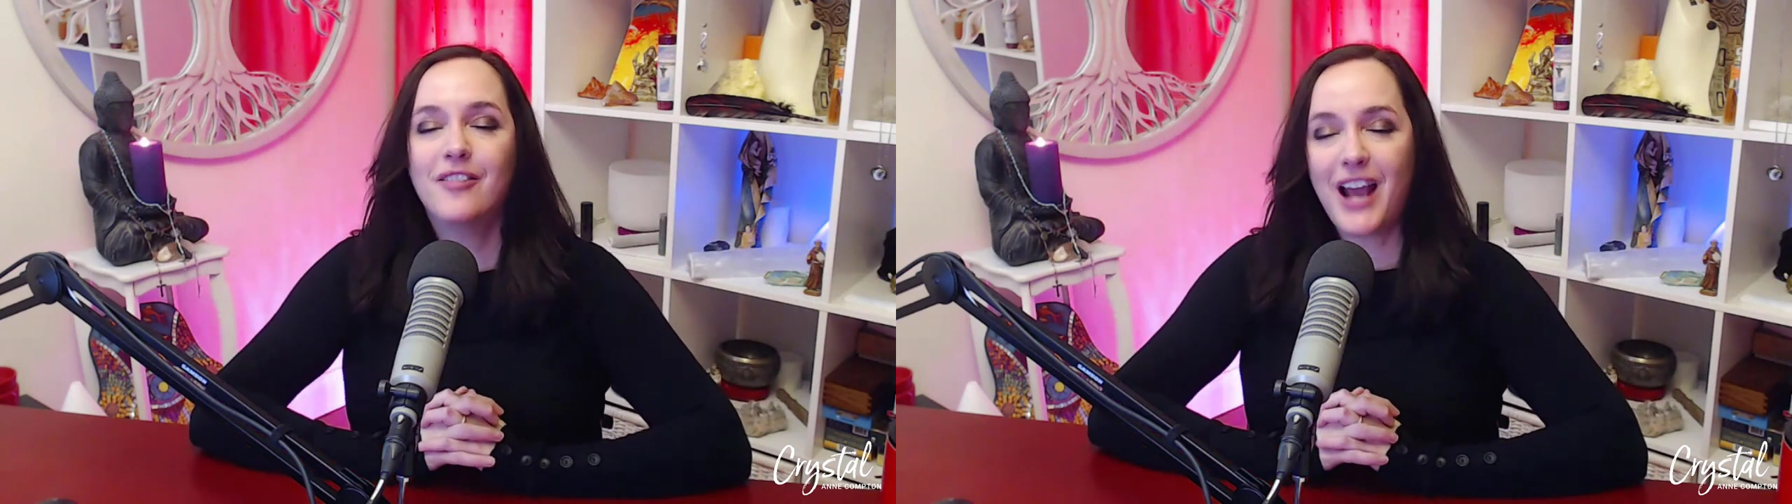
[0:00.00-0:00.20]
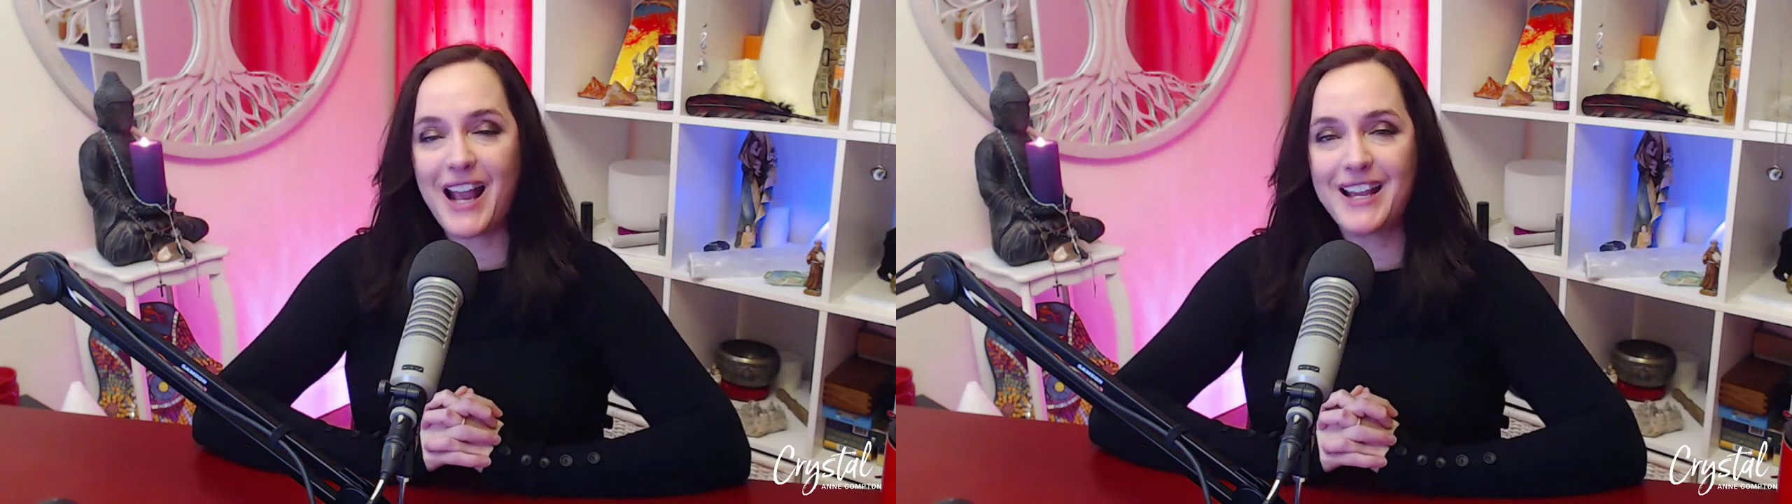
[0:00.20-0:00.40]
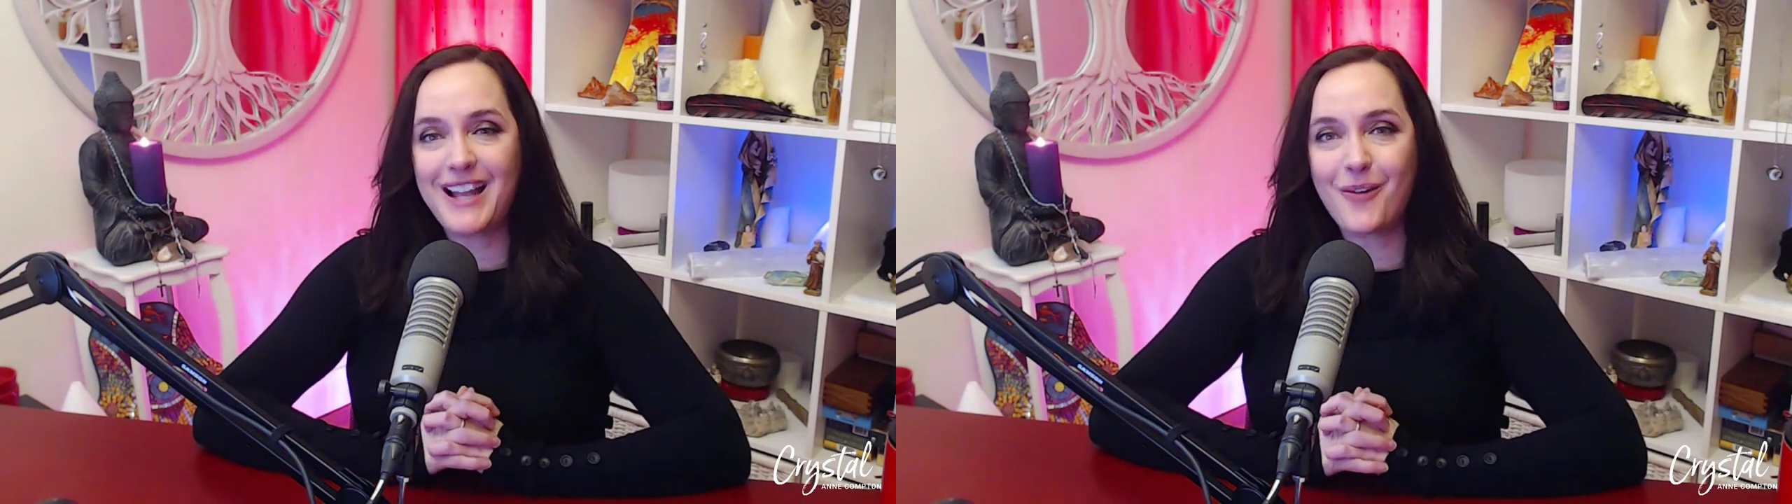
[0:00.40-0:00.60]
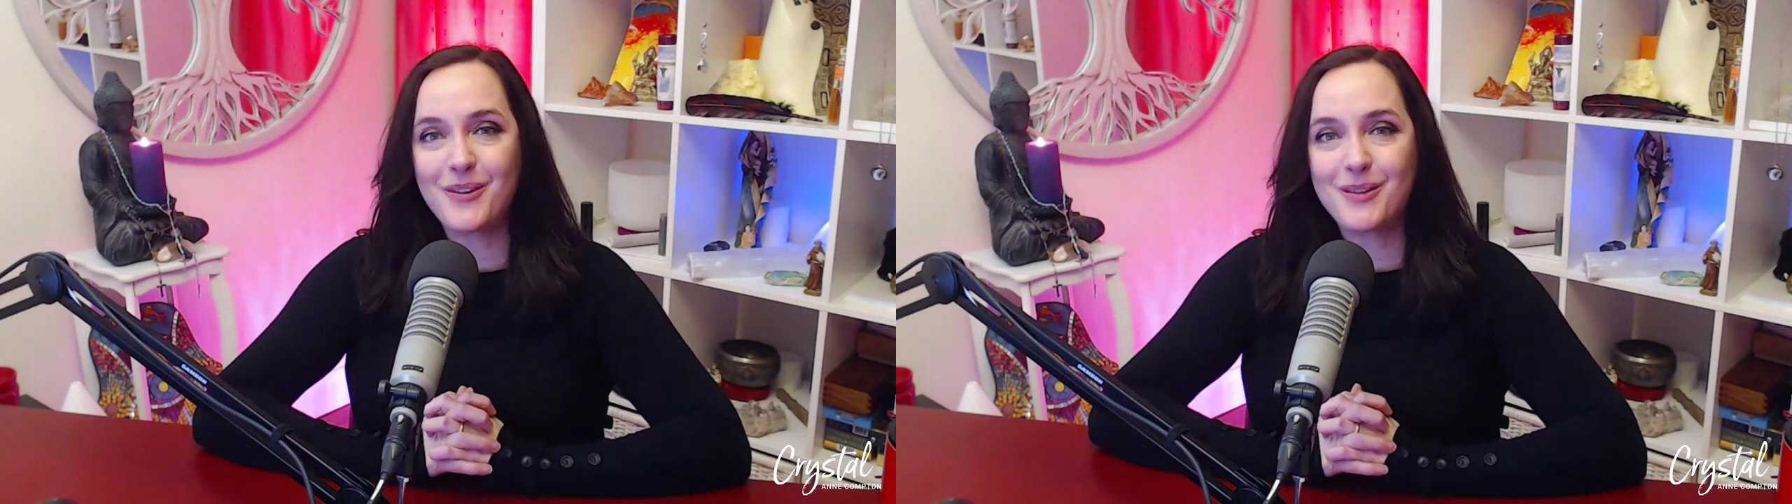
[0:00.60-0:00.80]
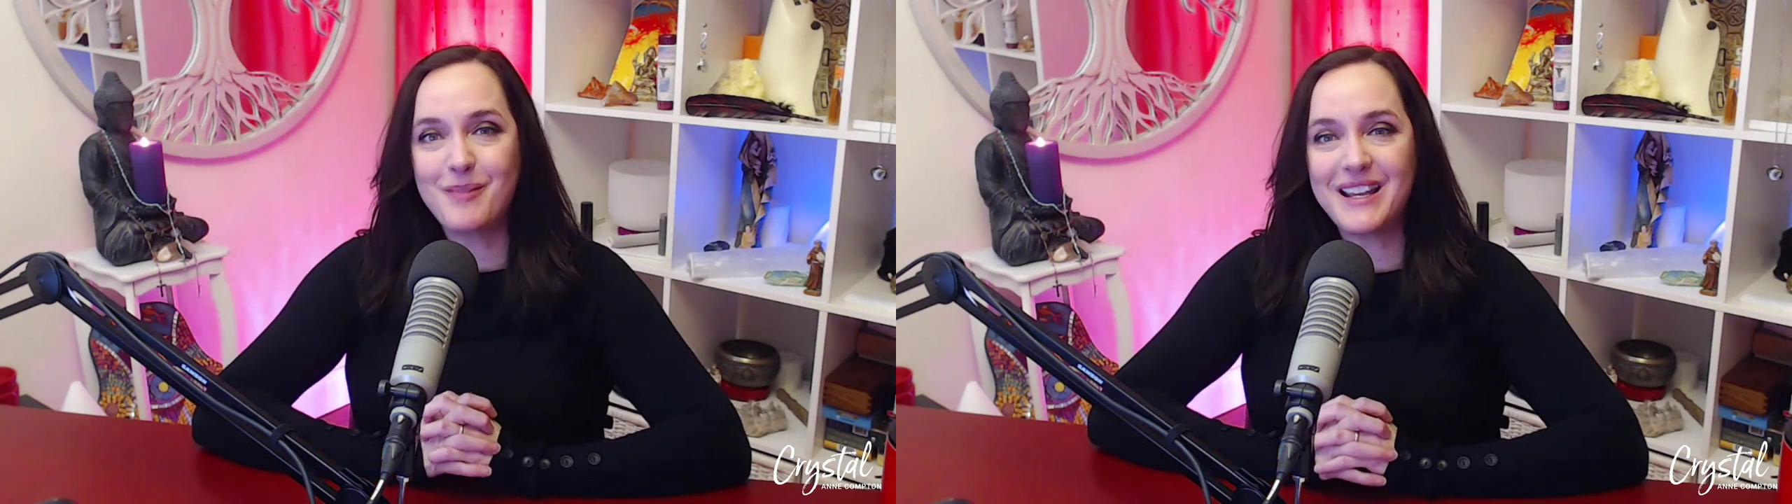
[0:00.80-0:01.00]
for hanging
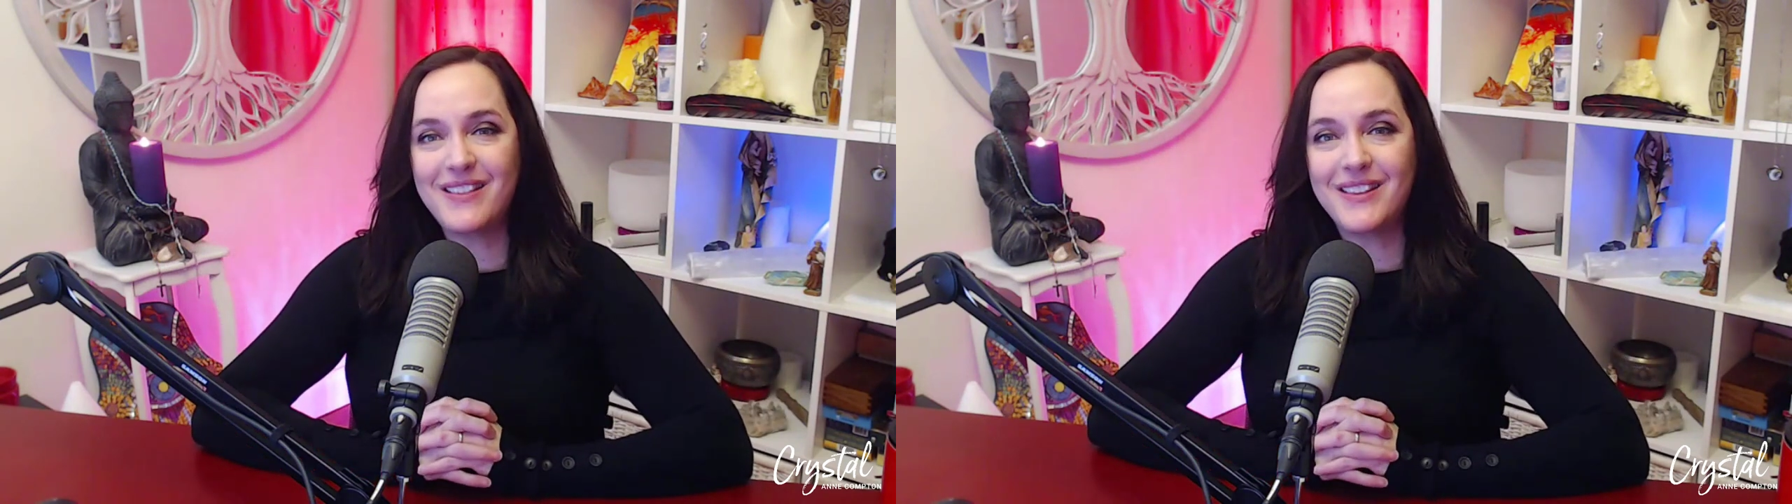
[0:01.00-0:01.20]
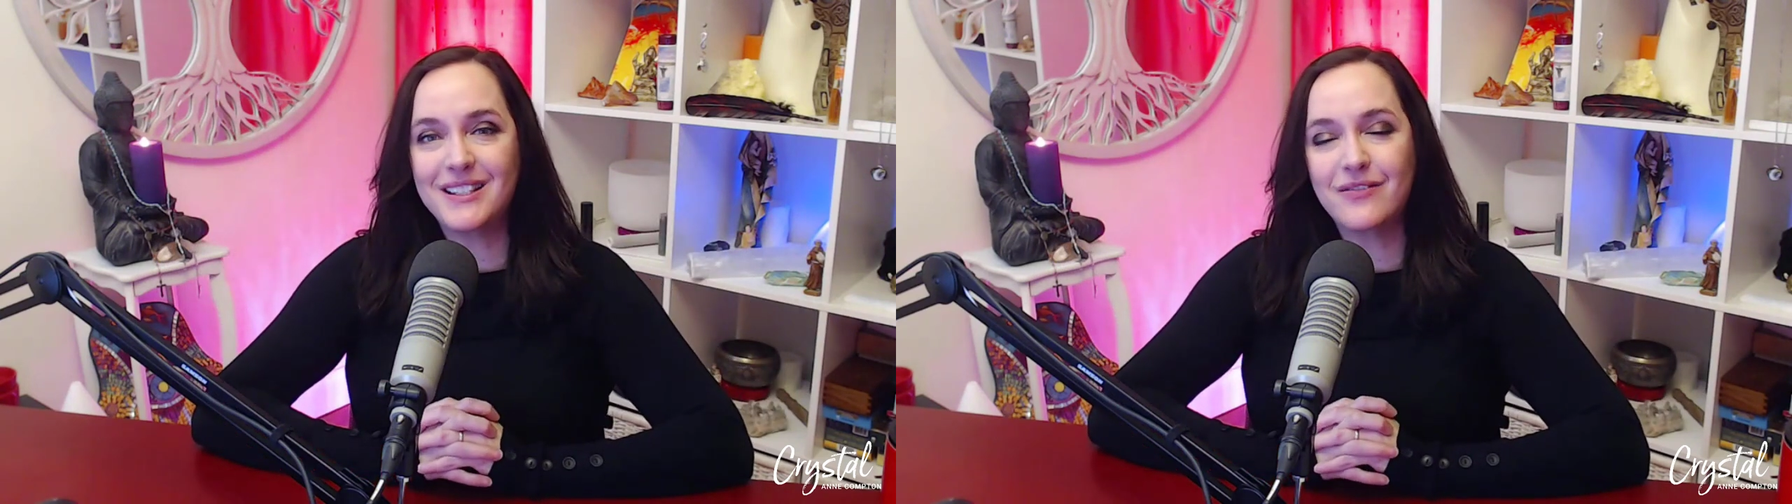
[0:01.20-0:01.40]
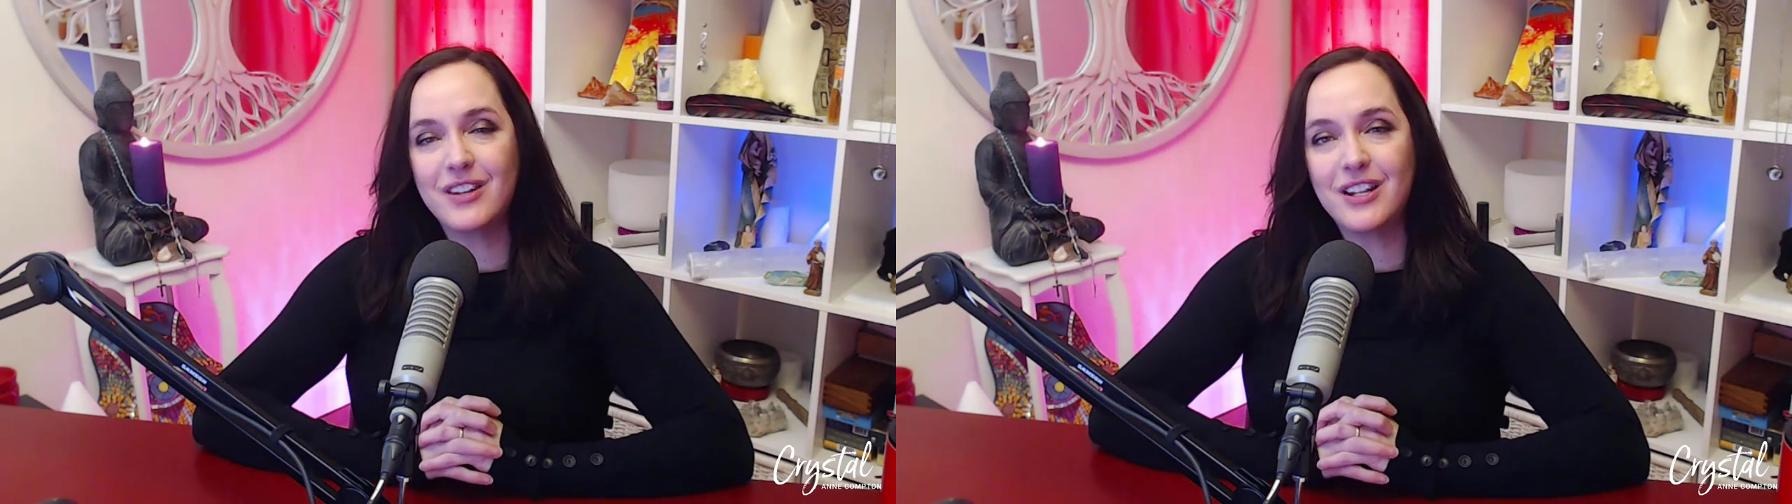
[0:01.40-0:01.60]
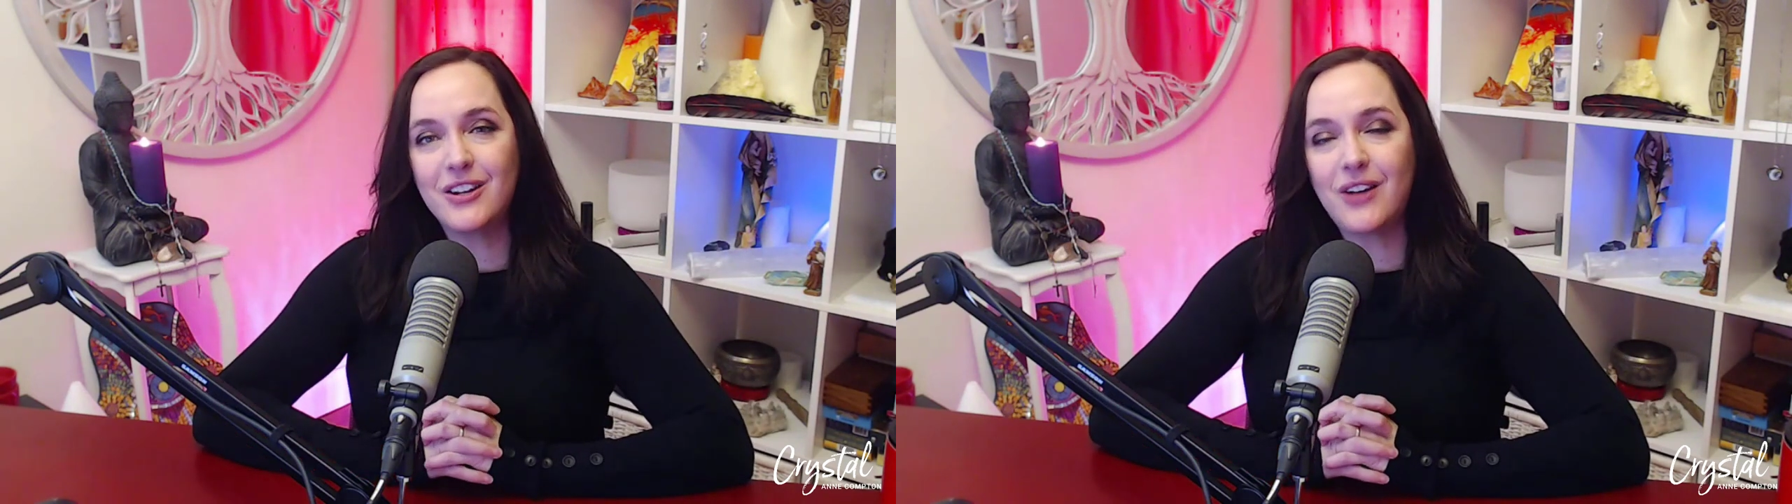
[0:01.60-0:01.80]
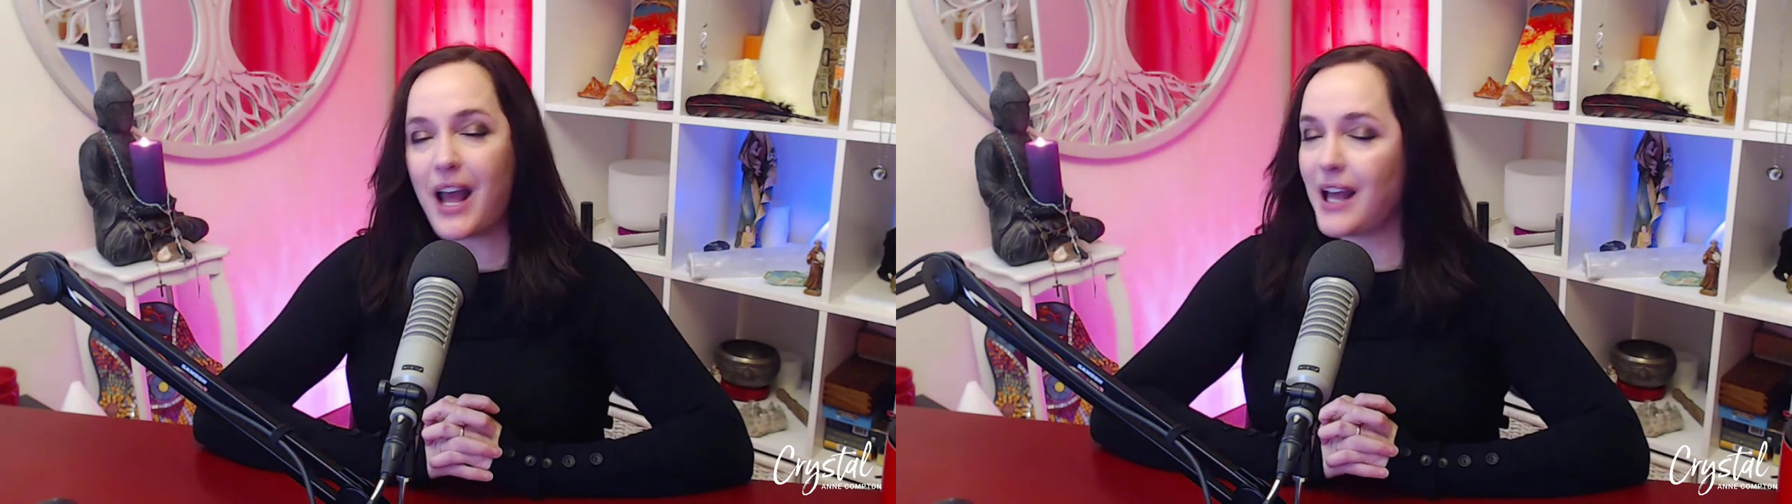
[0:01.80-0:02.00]
out with me in this
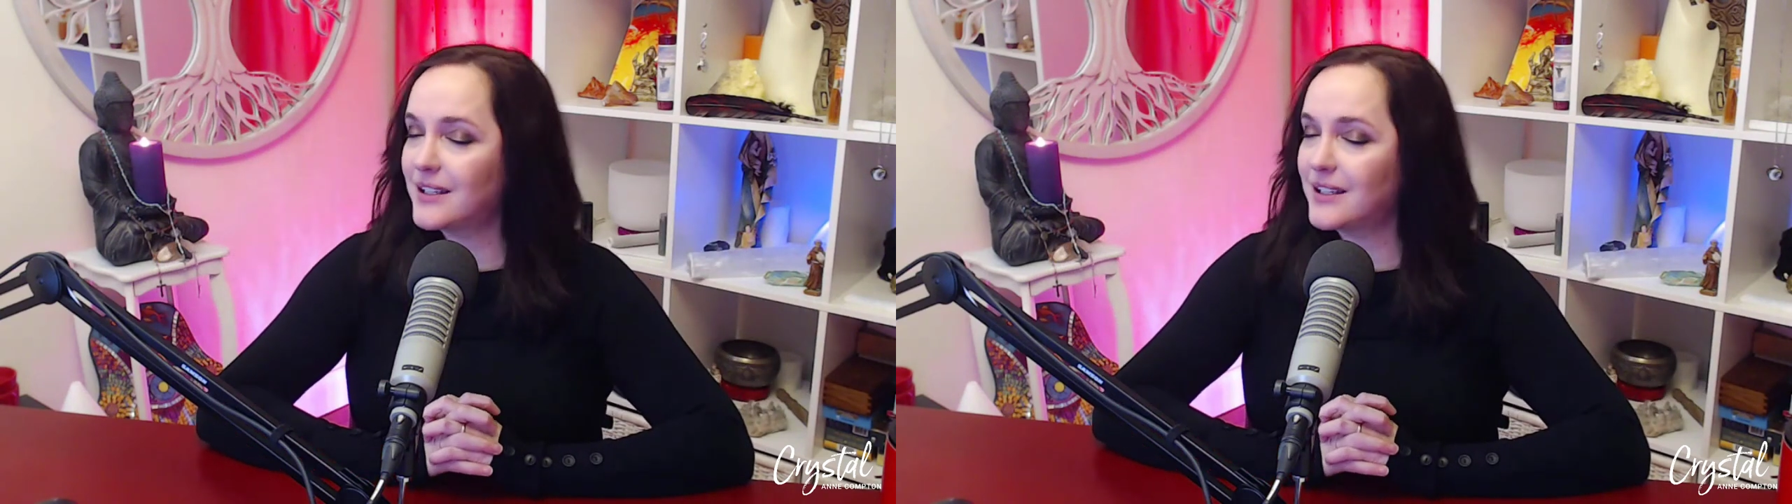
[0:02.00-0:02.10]
video.